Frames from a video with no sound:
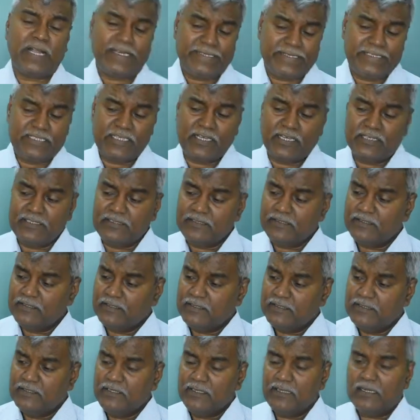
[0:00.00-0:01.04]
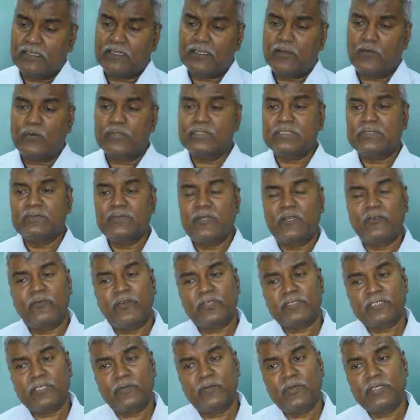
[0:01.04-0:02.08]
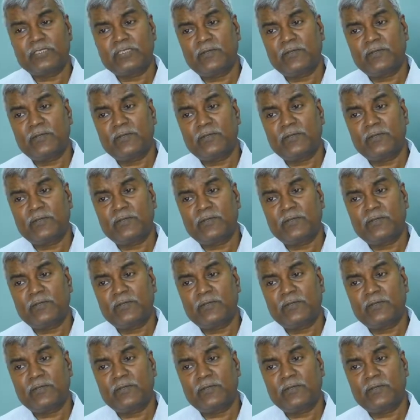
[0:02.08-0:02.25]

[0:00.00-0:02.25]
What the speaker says: ITI and the ones manufactured by